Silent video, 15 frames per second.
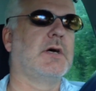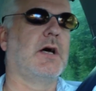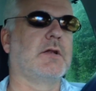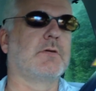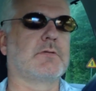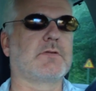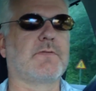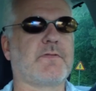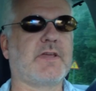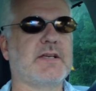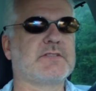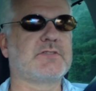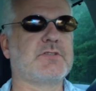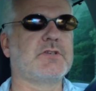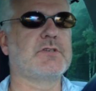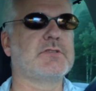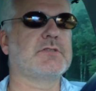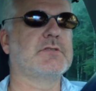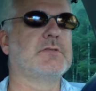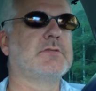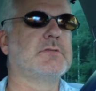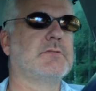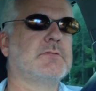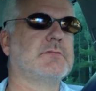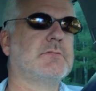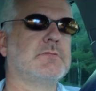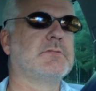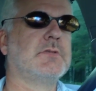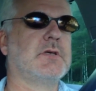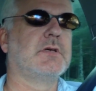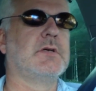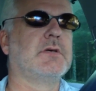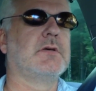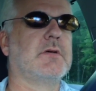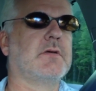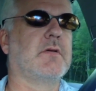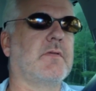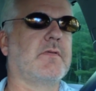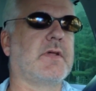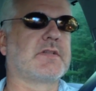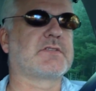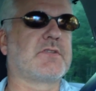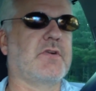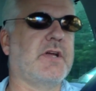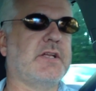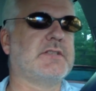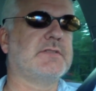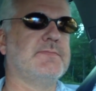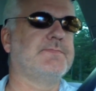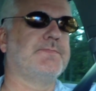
A lot of gestures. That's great.